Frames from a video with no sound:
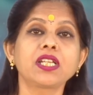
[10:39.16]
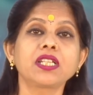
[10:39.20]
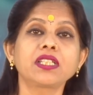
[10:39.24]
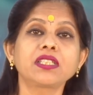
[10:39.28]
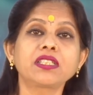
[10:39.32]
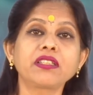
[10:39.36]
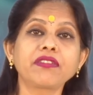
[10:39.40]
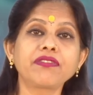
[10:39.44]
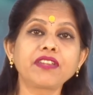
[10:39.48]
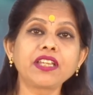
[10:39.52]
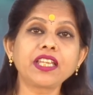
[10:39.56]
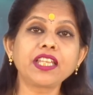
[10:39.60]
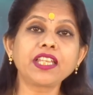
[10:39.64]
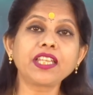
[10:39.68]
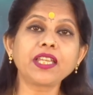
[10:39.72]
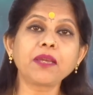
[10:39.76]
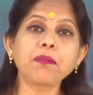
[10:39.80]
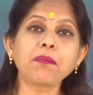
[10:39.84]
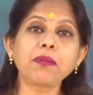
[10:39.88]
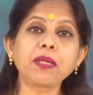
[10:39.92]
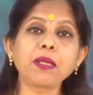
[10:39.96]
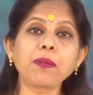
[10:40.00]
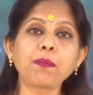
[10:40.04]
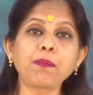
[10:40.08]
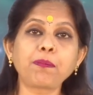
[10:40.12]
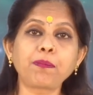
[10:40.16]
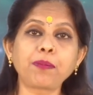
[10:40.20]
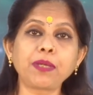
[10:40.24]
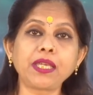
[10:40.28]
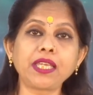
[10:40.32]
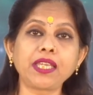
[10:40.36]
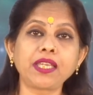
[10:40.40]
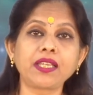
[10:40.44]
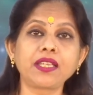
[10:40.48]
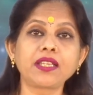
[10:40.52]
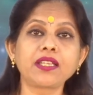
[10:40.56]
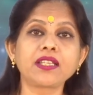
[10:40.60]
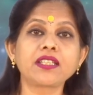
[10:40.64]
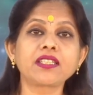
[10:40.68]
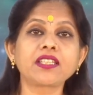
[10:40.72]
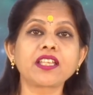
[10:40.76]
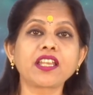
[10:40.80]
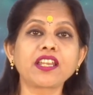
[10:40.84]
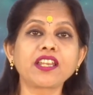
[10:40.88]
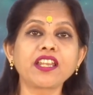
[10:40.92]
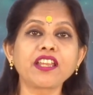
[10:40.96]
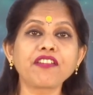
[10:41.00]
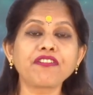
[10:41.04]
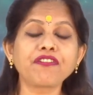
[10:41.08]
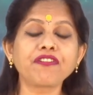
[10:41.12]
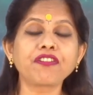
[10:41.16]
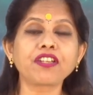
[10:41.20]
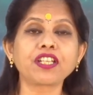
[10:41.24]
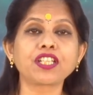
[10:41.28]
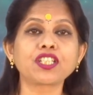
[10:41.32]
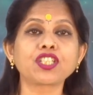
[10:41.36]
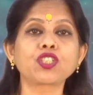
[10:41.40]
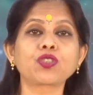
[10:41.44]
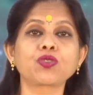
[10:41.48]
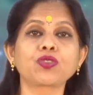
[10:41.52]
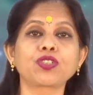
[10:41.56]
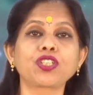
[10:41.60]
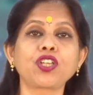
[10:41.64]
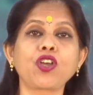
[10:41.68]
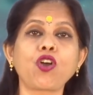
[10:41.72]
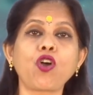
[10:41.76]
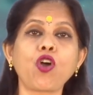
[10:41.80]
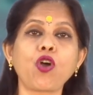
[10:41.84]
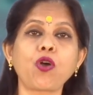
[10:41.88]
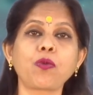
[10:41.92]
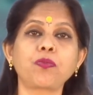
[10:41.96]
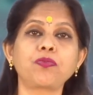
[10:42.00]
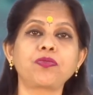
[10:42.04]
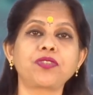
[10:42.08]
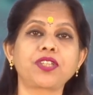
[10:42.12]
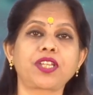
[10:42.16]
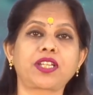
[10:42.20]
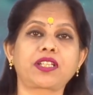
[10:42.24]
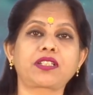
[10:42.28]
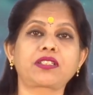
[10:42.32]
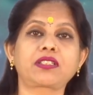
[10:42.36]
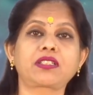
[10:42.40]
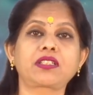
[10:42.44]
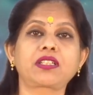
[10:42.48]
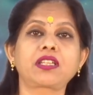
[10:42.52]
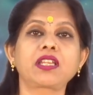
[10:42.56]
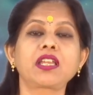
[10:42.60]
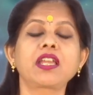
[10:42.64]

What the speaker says: The variable P is a reference to the object.